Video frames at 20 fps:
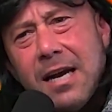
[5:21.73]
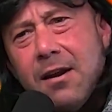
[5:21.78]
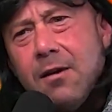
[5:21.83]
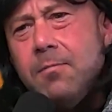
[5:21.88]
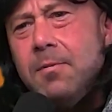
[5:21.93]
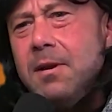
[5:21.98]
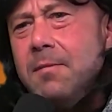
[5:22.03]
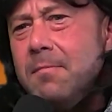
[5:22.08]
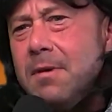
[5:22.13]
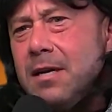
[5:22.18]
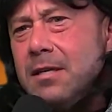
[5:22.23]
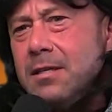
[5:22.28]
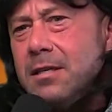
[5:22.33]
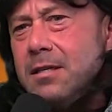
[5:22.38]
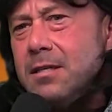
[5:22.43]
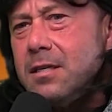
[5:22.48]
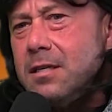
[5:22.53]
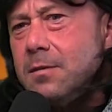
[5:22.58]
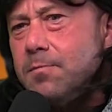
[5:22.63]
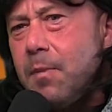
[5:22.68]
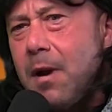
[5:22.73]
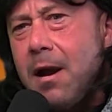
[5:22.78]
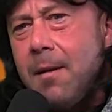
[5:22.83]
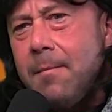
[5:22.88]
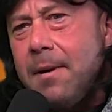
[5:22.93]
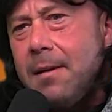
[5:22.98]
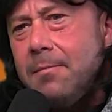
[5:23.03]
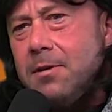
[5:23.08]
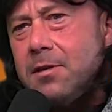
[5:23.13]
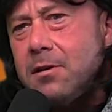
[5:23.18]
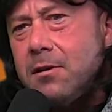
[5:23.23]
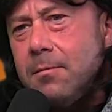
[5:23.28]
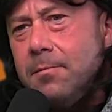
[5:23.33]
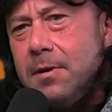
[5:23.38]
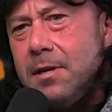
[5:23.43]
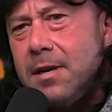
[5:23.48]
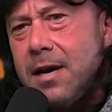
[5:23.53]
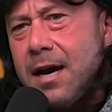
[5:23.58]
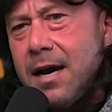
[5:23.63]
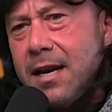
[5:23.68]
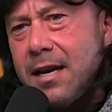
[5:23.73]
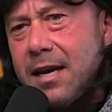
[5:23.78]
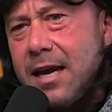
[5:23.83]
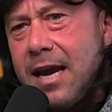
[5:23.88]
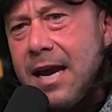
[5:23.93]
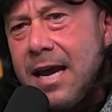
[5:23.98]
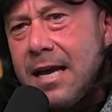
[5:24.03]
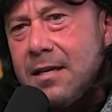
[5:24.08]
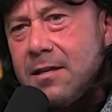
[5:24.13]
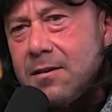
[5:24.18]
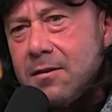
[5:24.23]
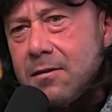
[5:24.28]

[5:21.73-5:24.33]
Nobody mentions these brown babies could be dying of cancer